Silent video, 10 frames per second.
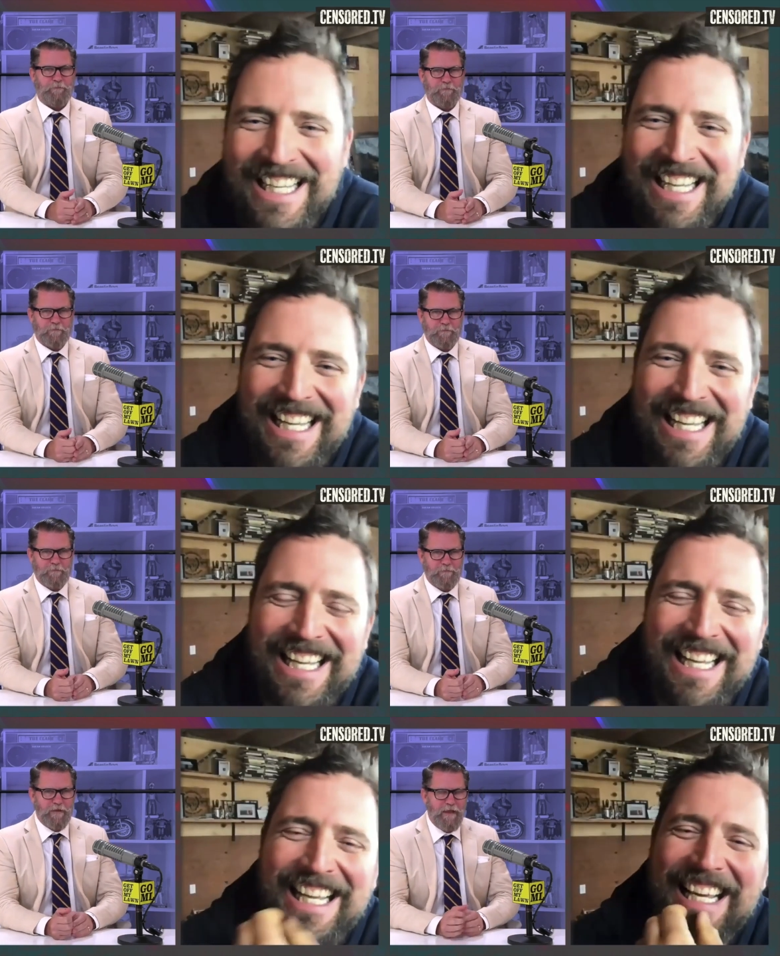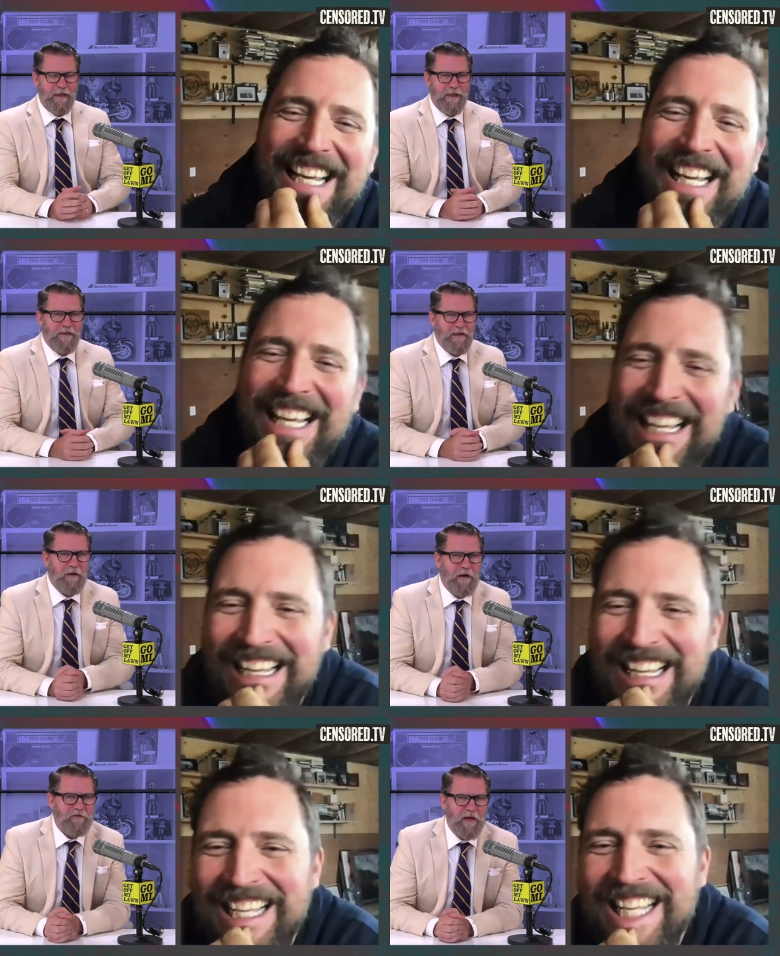Speaker 1: Do you ever
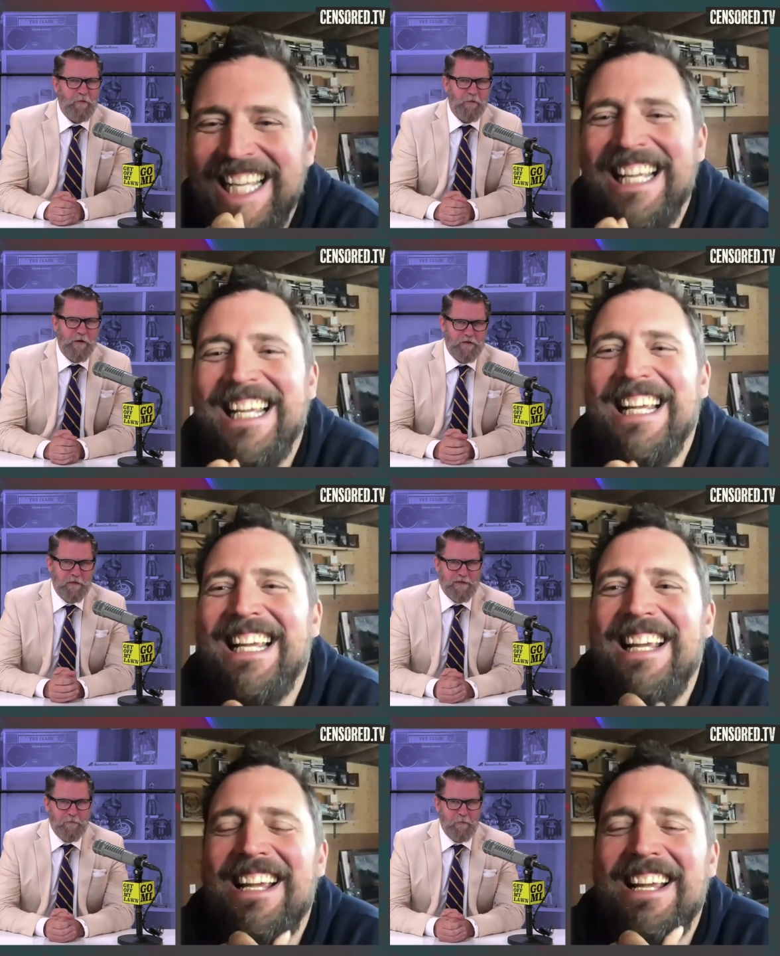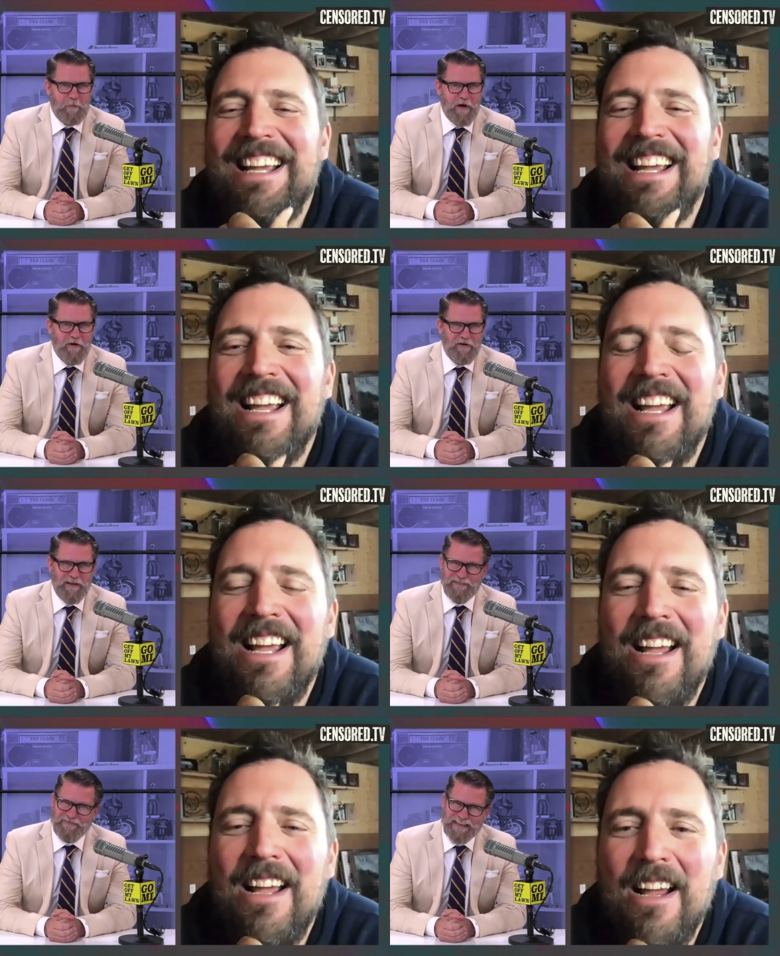have someone who wants to be a type of bear and you're
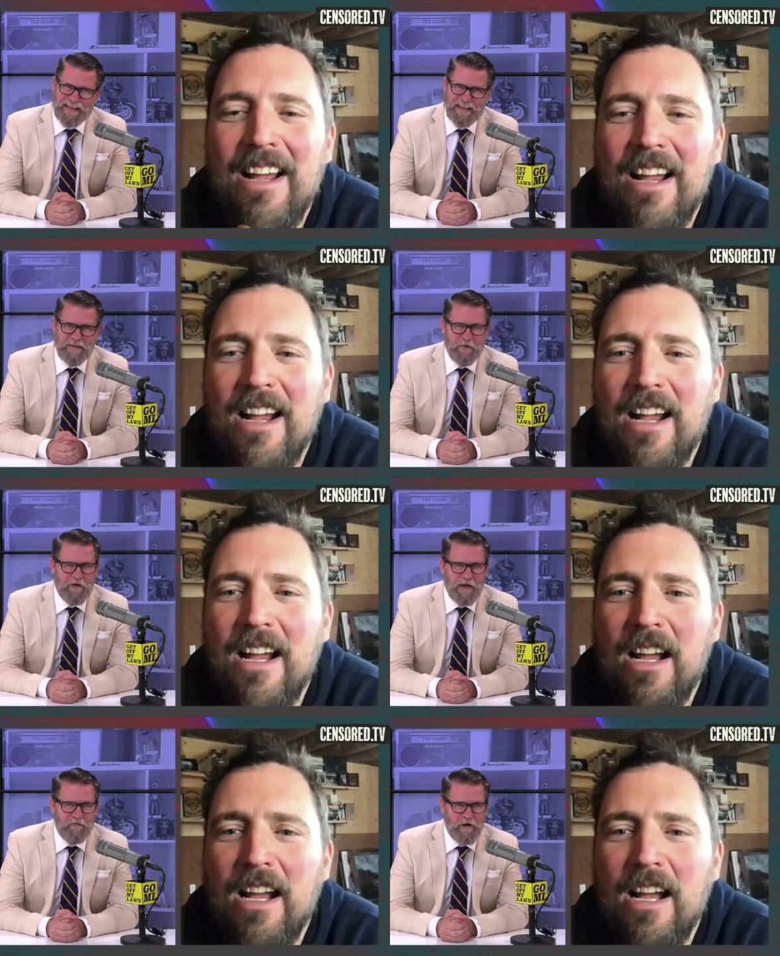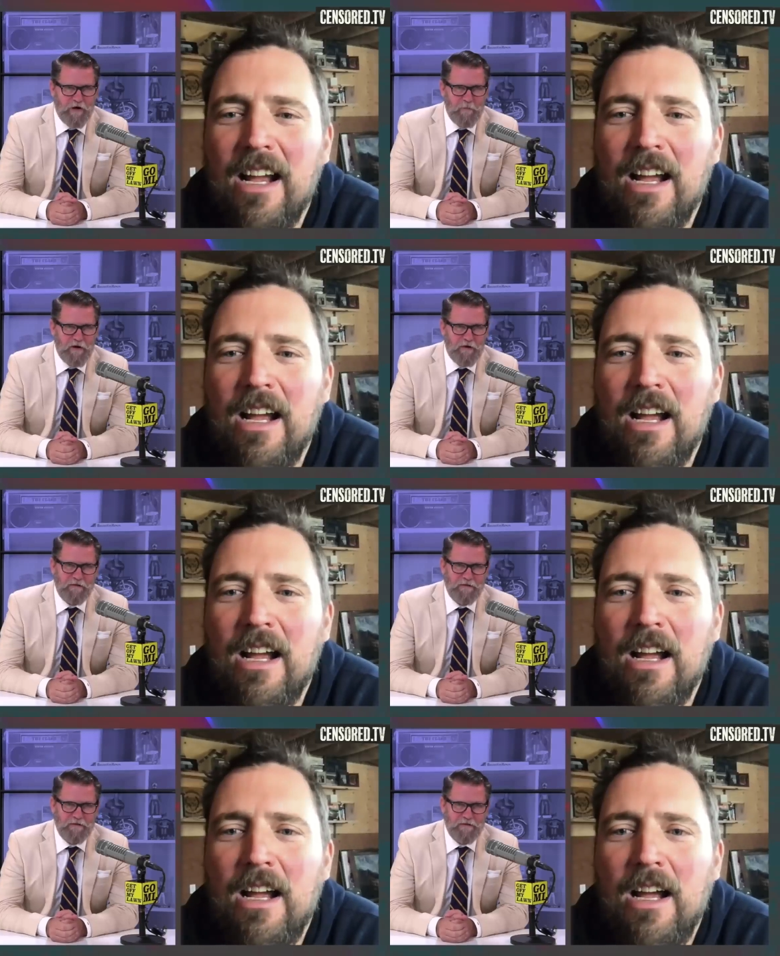like, uh, we already have Car Bear?
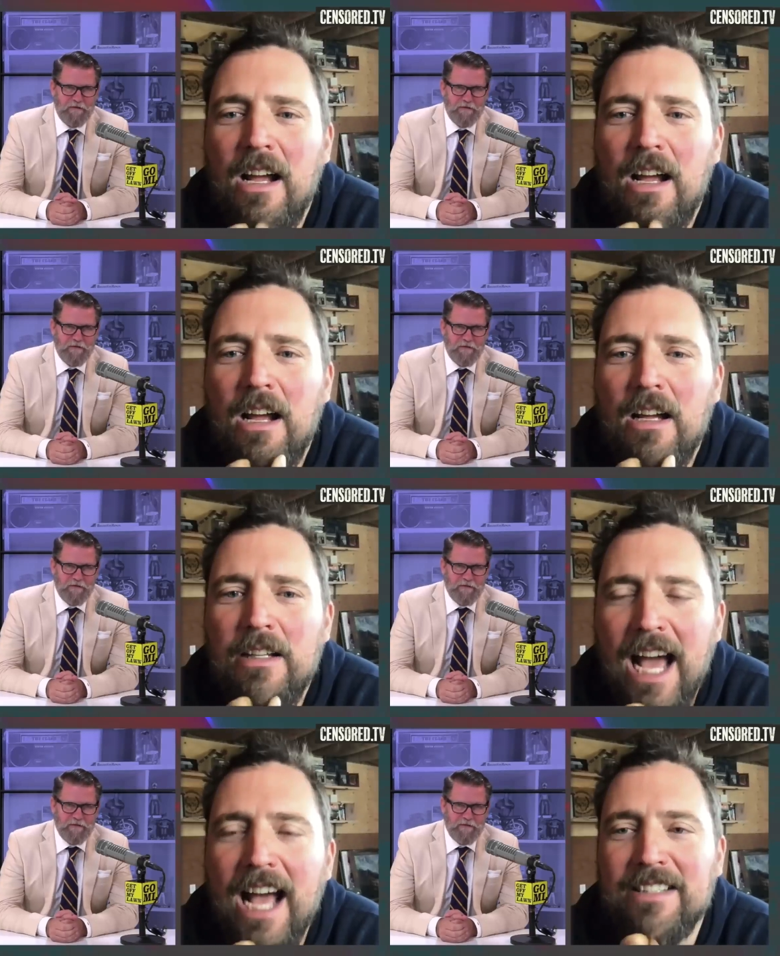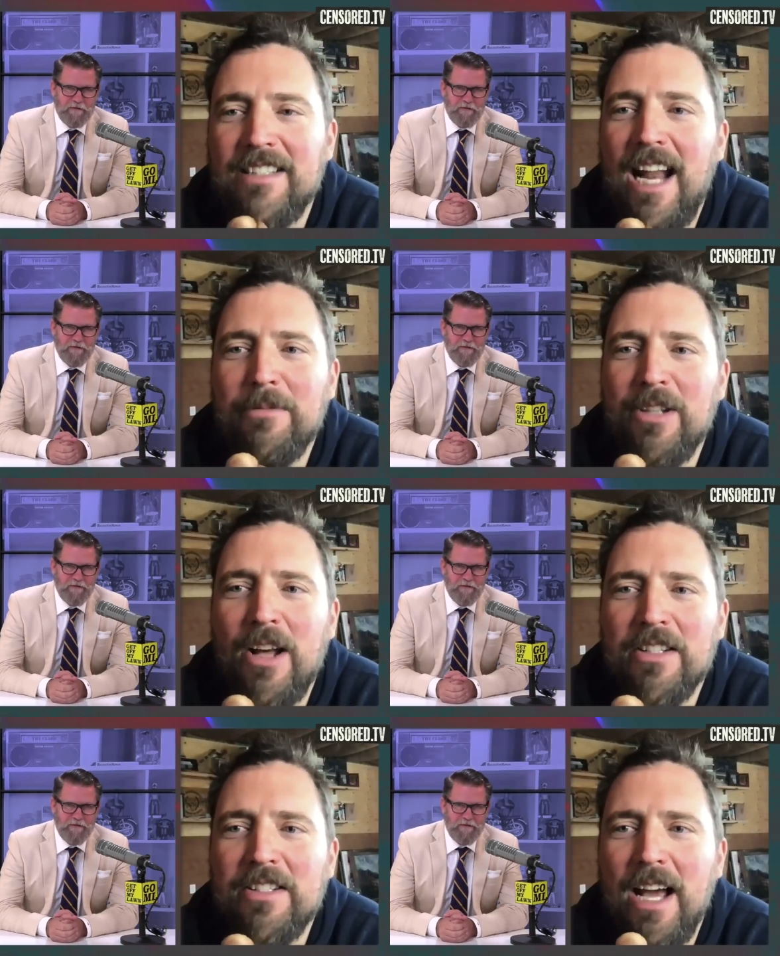
Speaker 2: Yes, it happens all
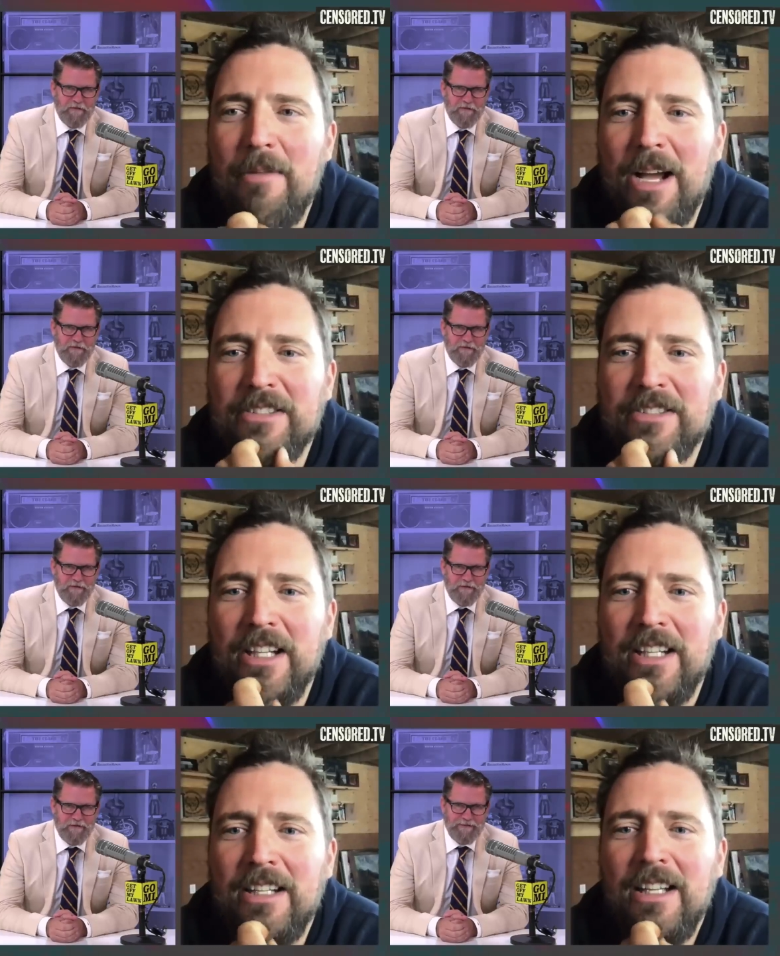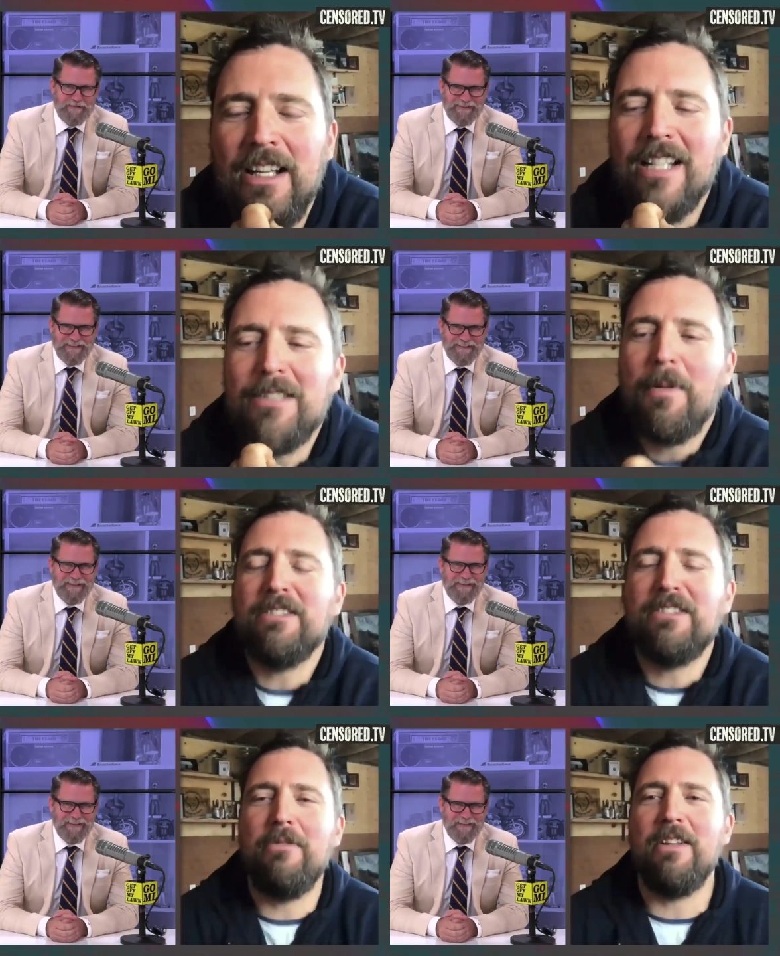the time, actually,
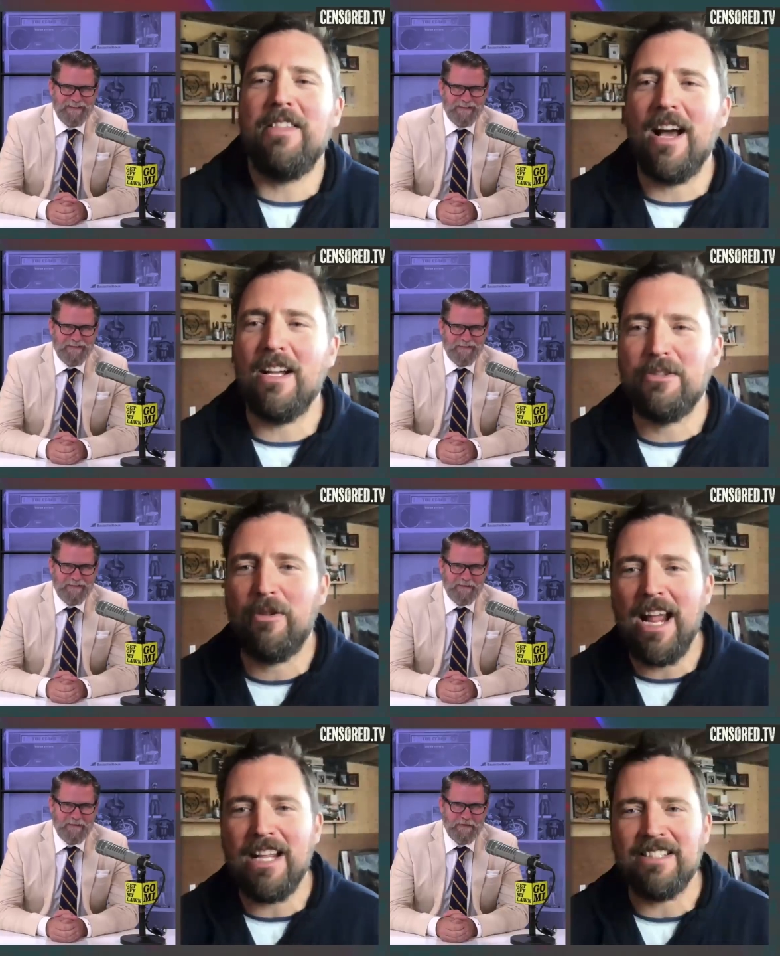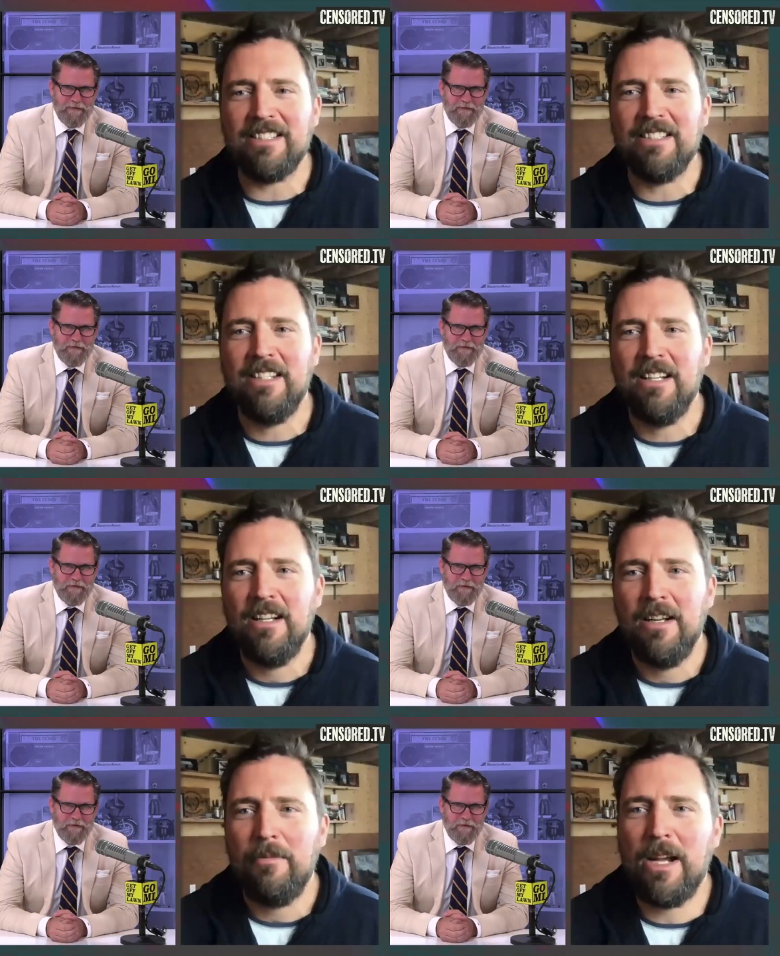especially with uh, trades.
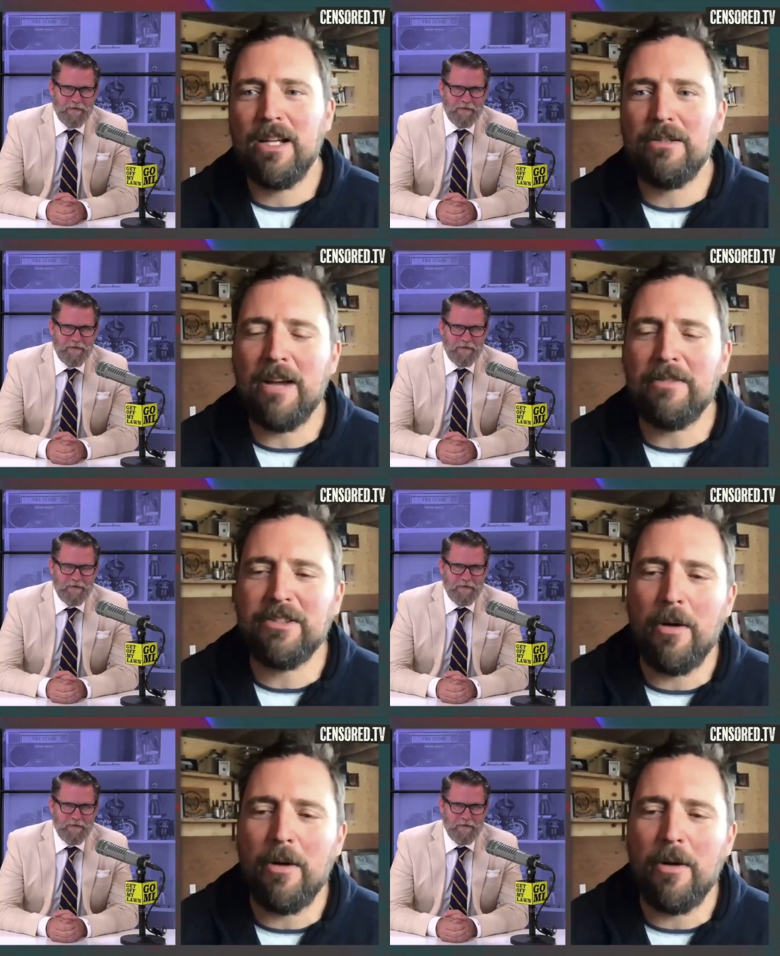Because we have so